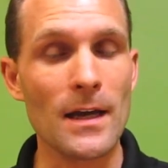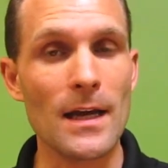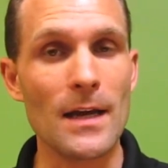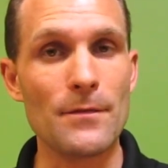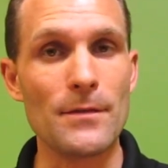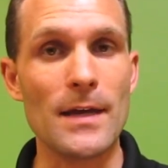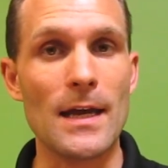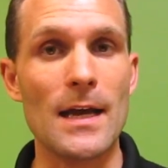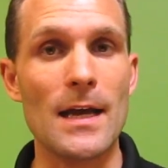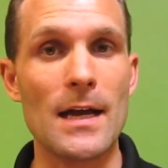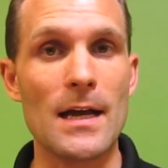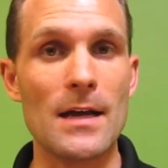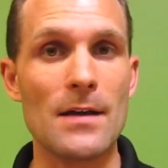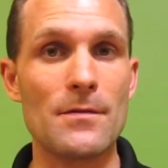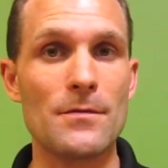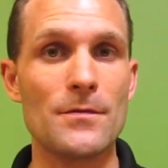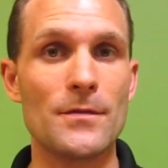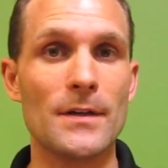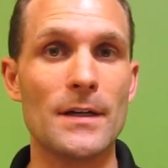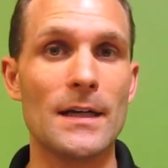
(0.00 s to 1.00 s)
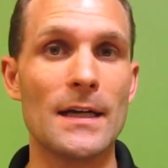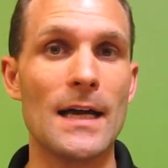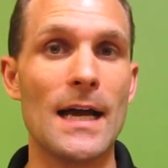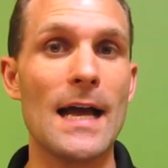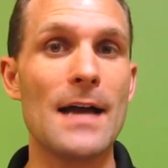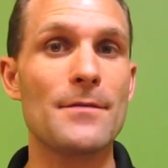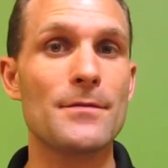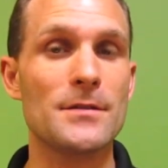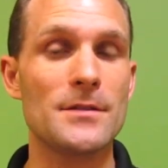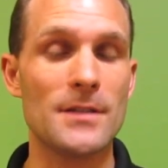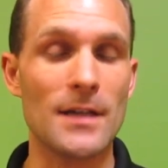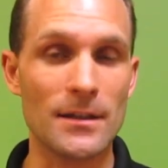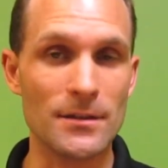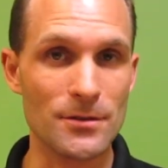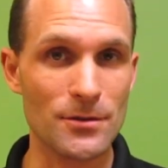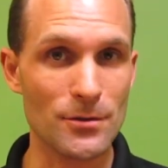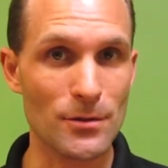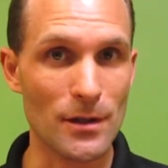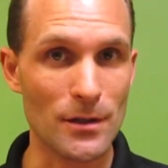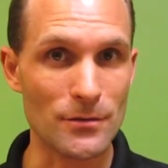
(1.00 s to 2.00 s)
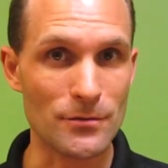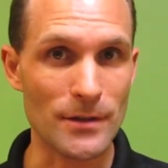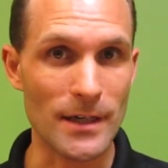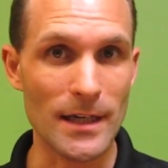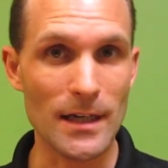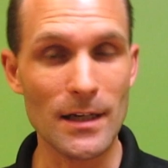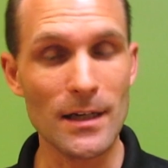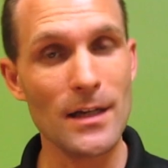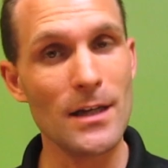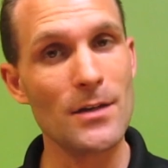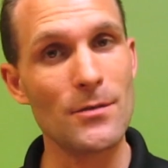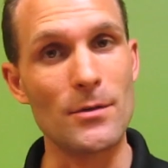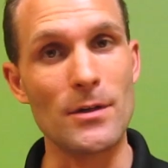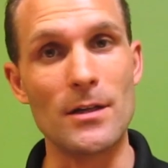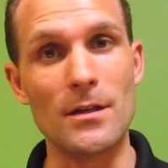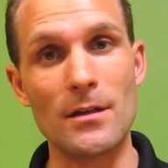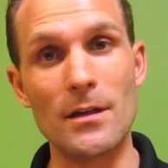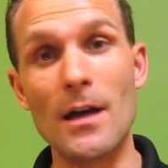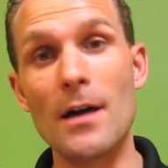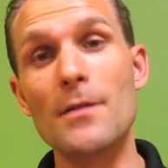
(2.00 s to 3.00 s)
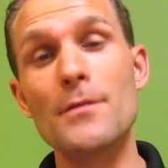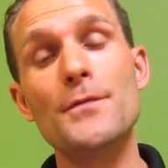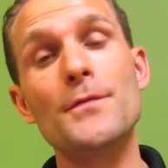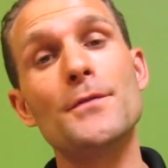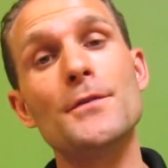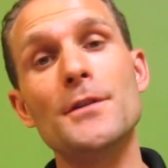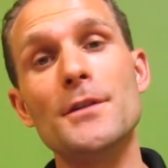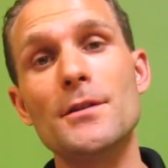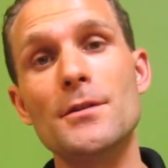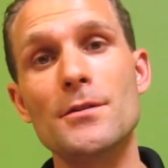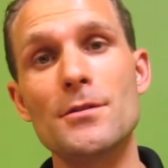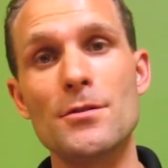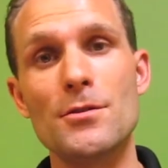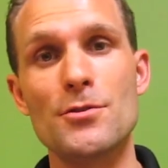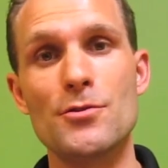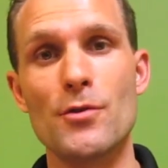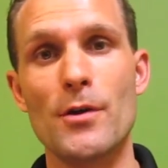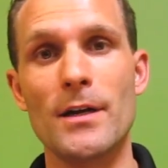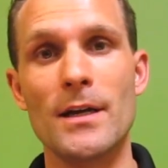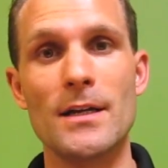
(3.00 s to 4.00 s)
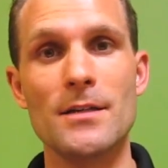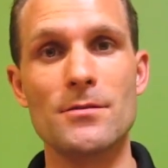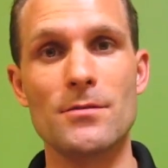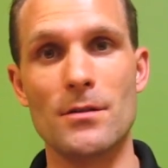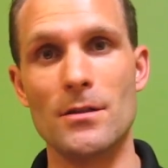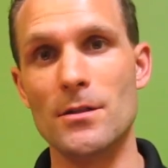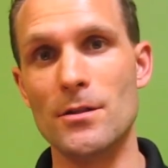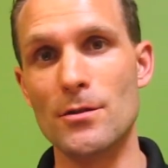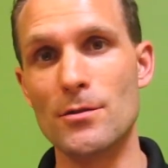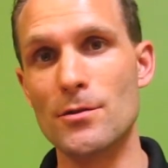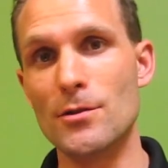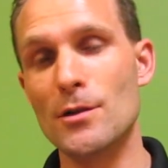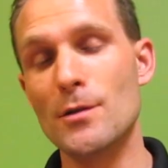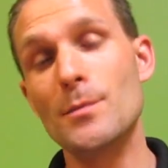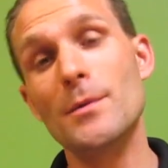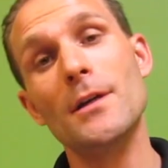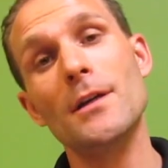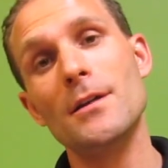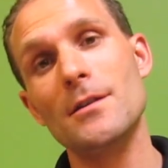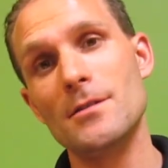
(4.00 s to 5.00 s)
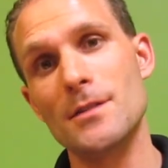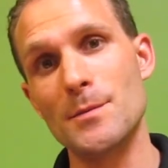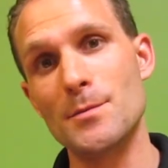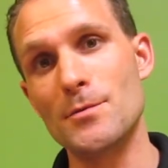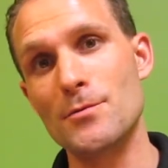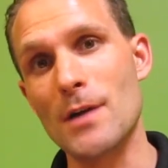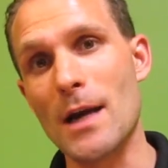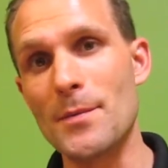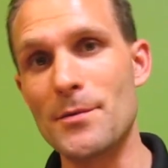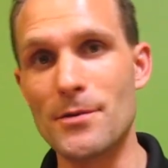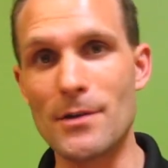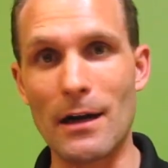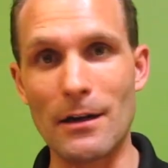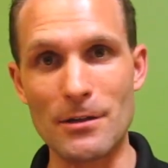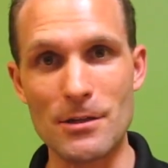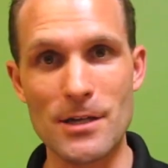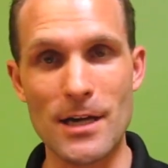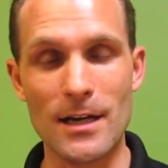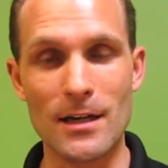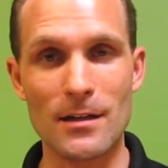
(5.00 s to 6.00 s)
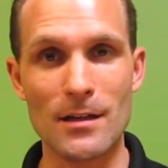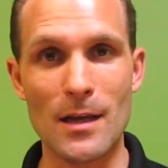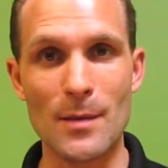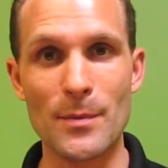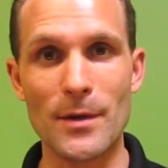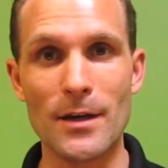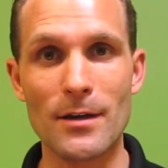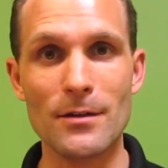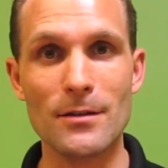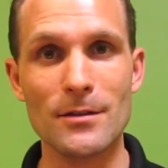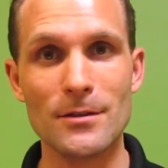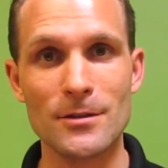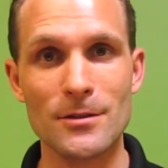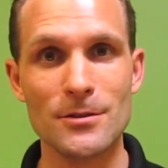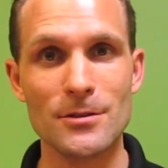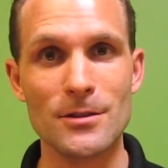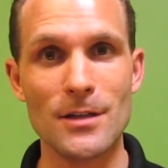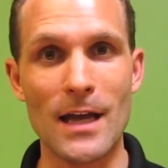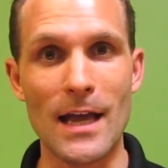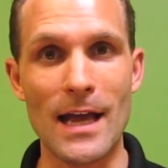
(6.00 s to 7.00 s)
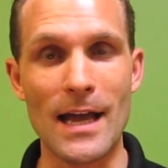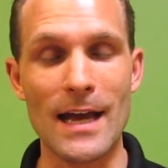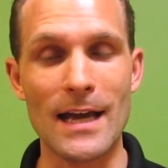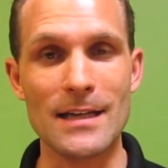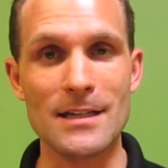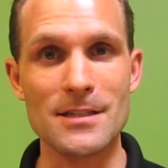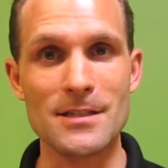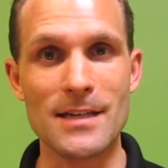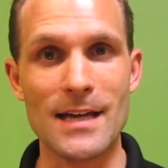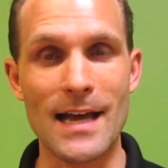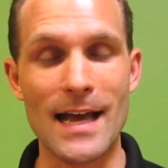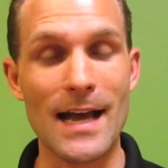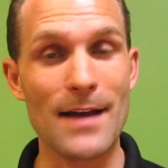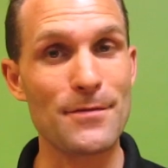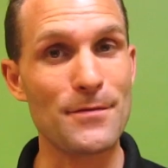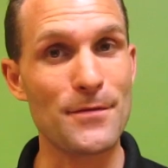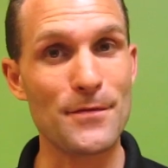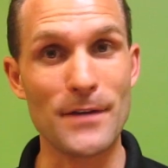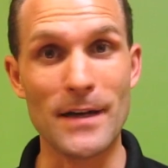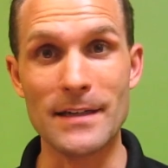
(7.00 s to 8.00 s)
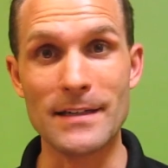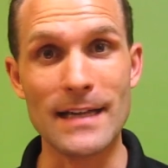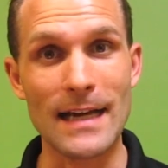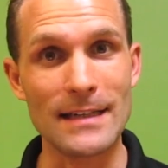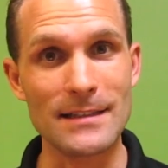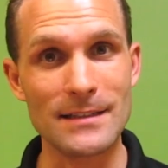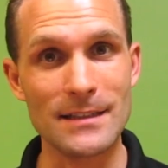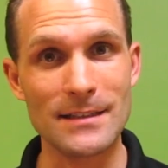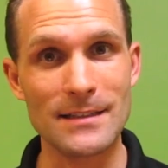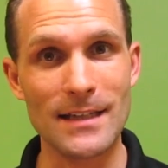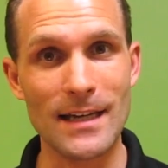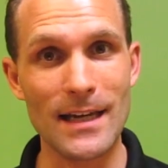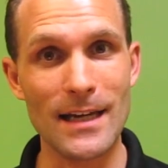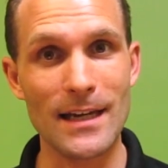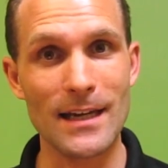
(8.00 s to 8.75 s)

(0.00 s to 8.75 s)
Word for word: If you have, uh, haven't done so already, we'd love for you to join us on YouTube, subscribe to our channel up here, and uh, have a fantastic day.